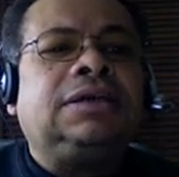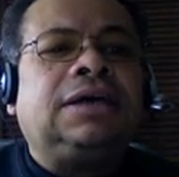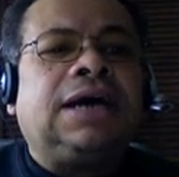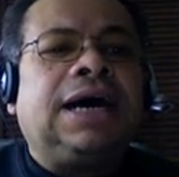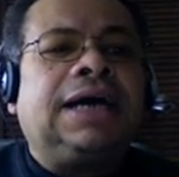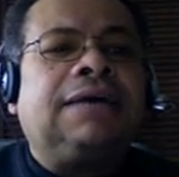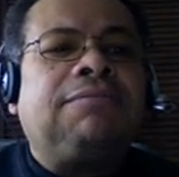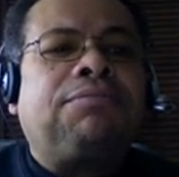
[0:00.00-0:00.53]

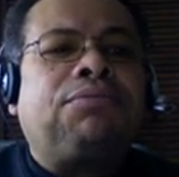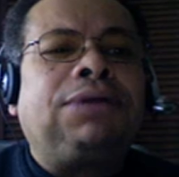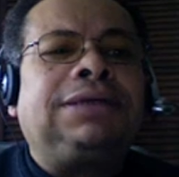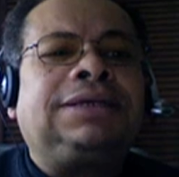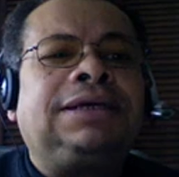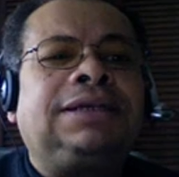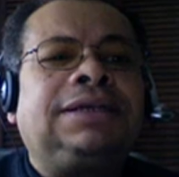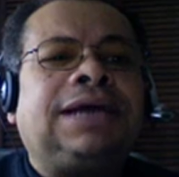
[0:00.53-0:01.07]
I can print
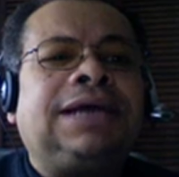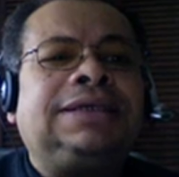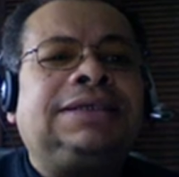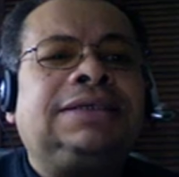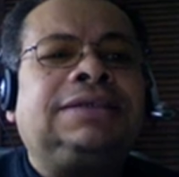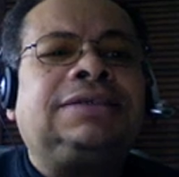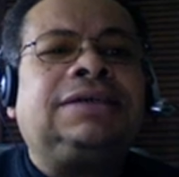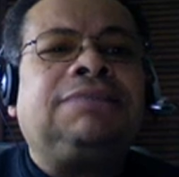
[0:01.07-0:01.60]
it nice
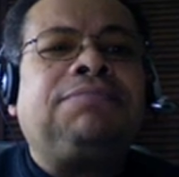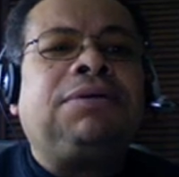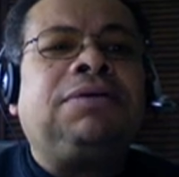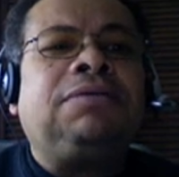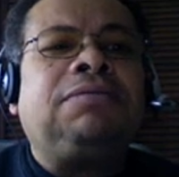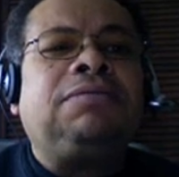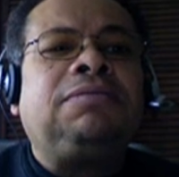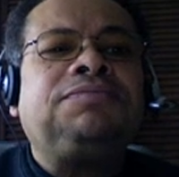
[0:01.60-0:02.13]
and
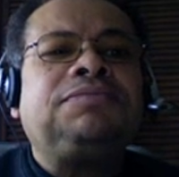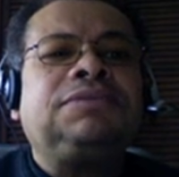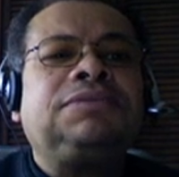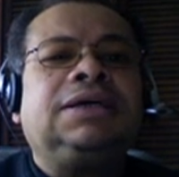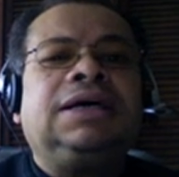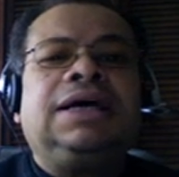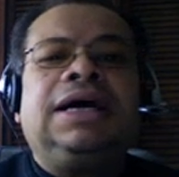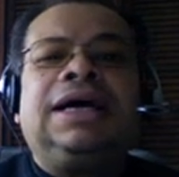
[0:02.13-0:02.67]
simple.
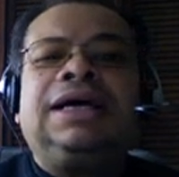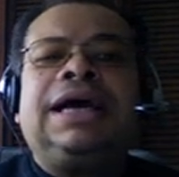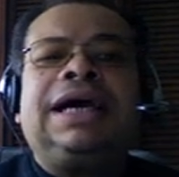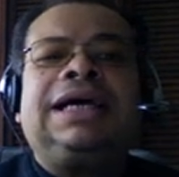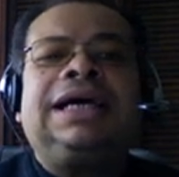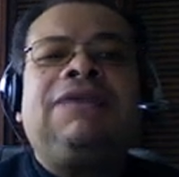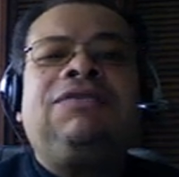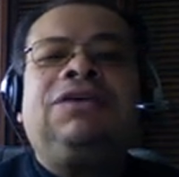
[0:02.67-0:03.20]
And I
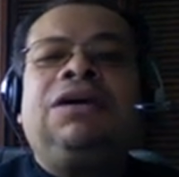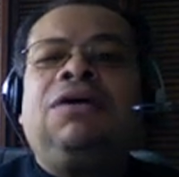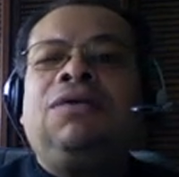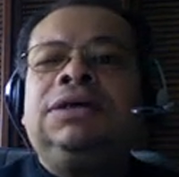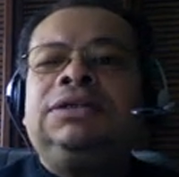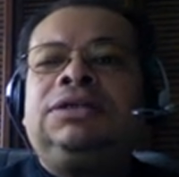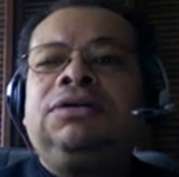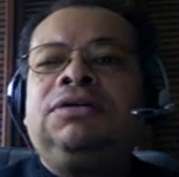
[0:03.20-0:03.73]
can even go
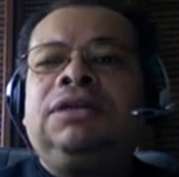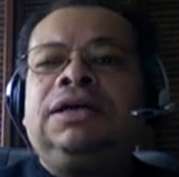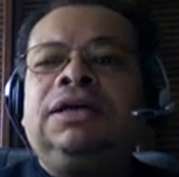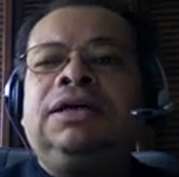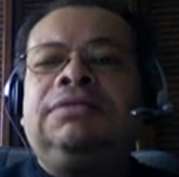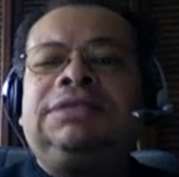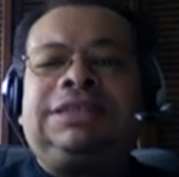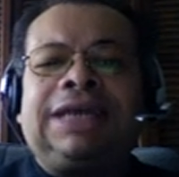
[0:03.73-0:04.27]
into
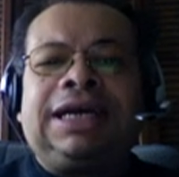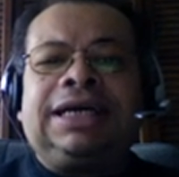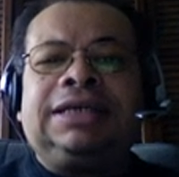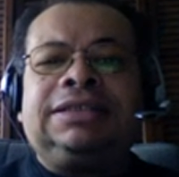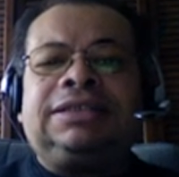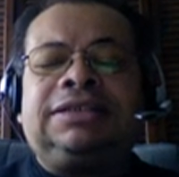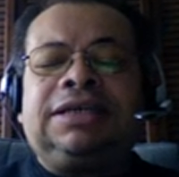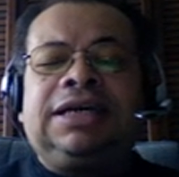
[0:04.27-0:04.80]
the
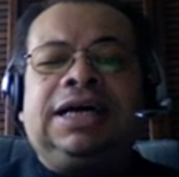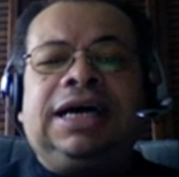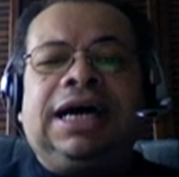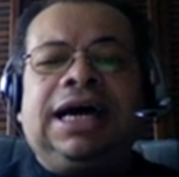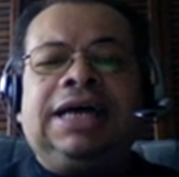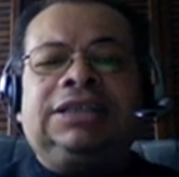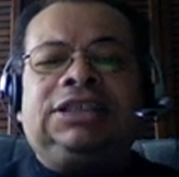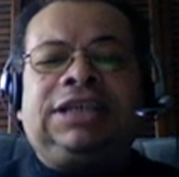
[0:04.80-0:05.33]
settings
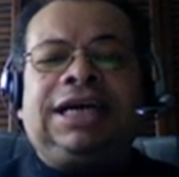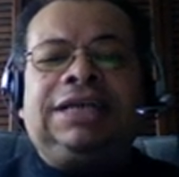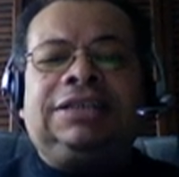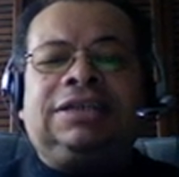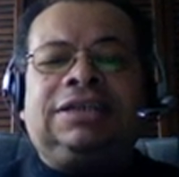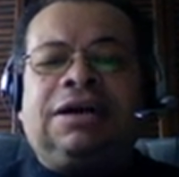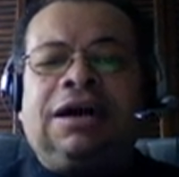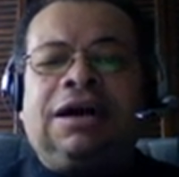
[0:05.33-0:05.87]
and change
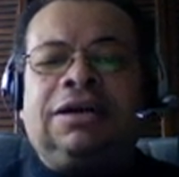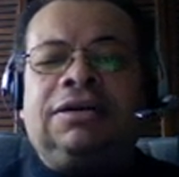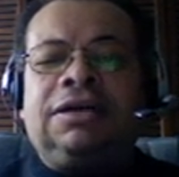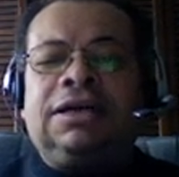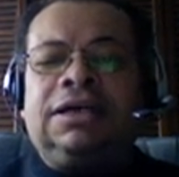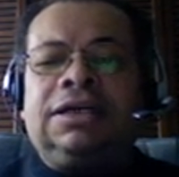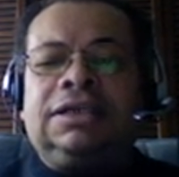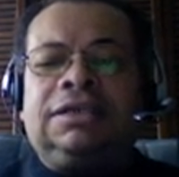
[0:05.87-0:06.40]
the color
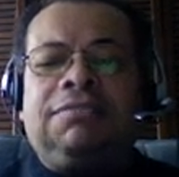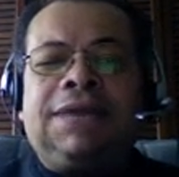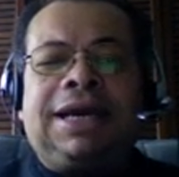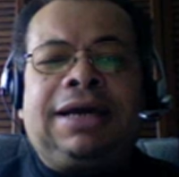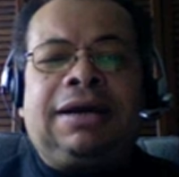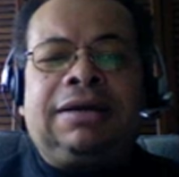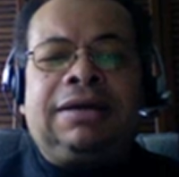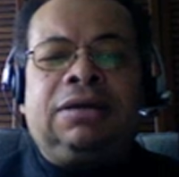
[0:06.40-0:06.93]
to make
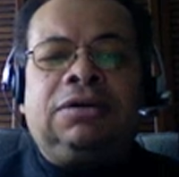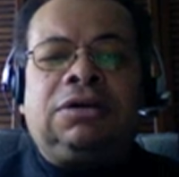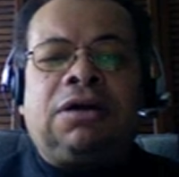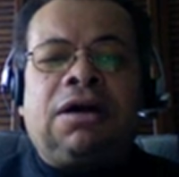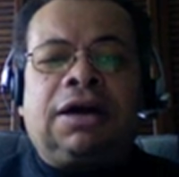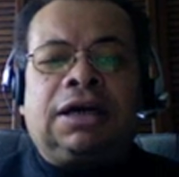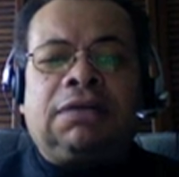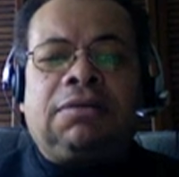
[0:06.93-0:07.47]
it a little
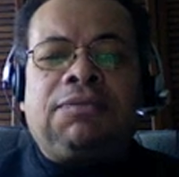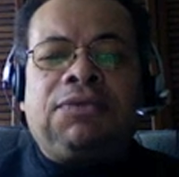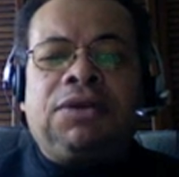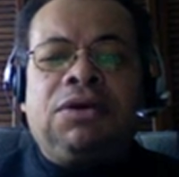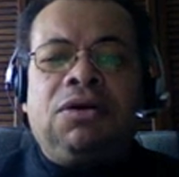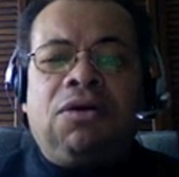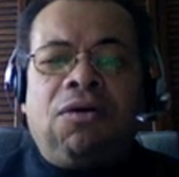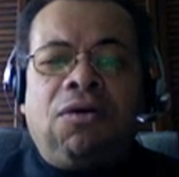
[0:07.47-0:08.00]
darker.
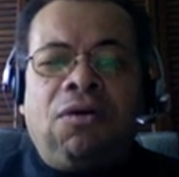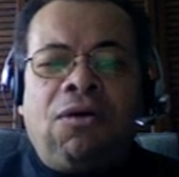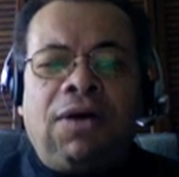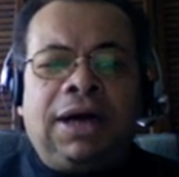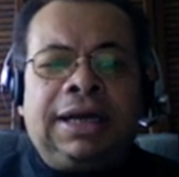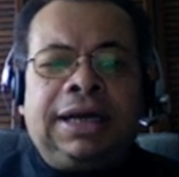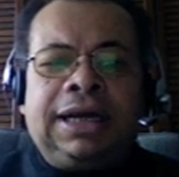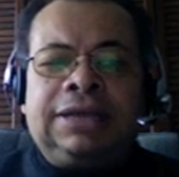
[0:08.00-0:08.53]

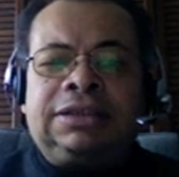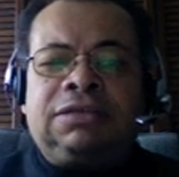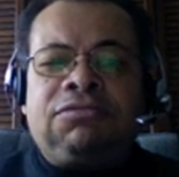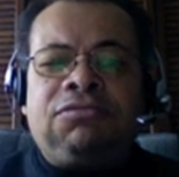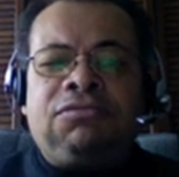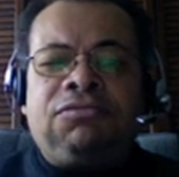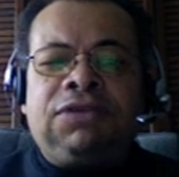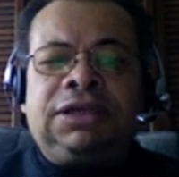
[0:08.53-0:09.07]
And it has the
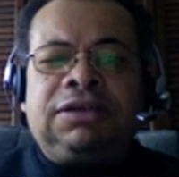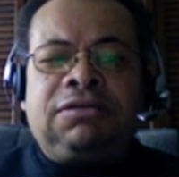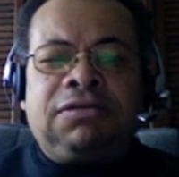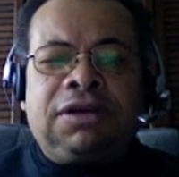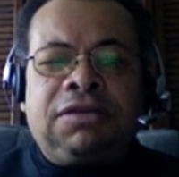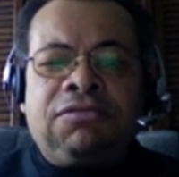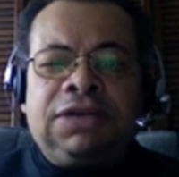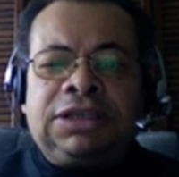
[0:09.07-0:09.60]

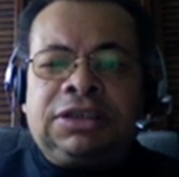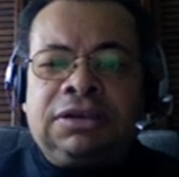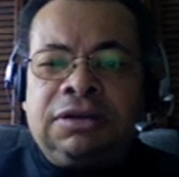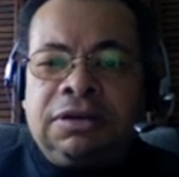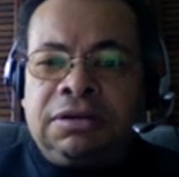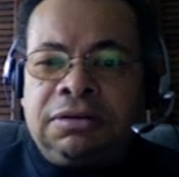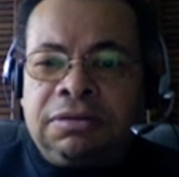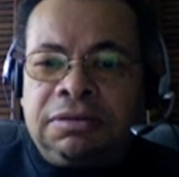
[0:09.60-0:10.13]

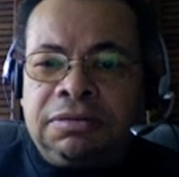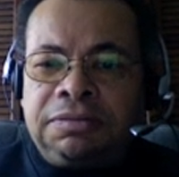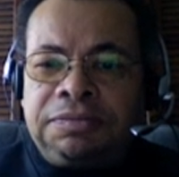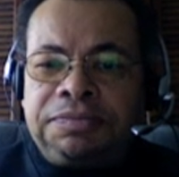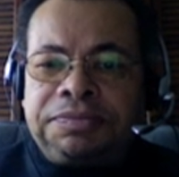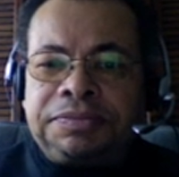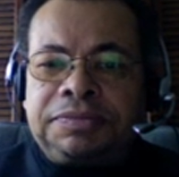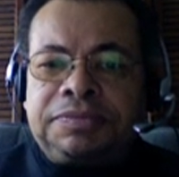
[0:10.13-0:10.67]
original
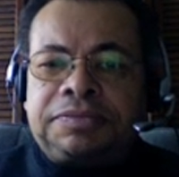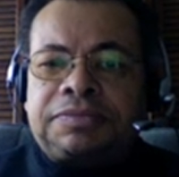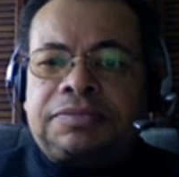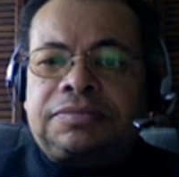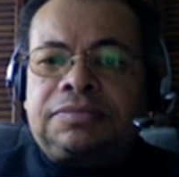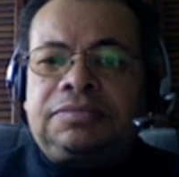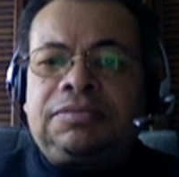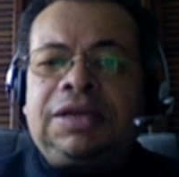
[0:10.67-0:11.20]

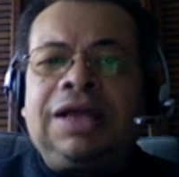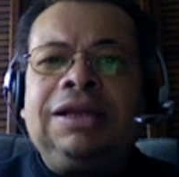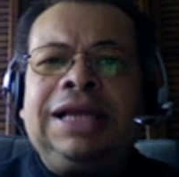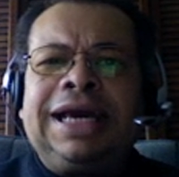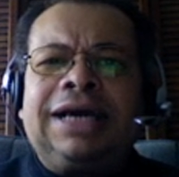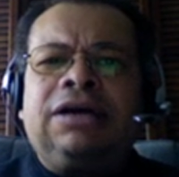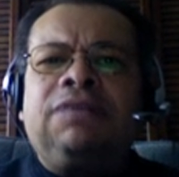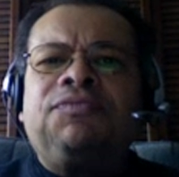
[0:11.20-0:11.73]

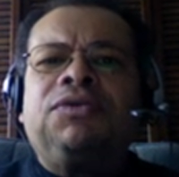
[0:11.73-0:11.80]
link.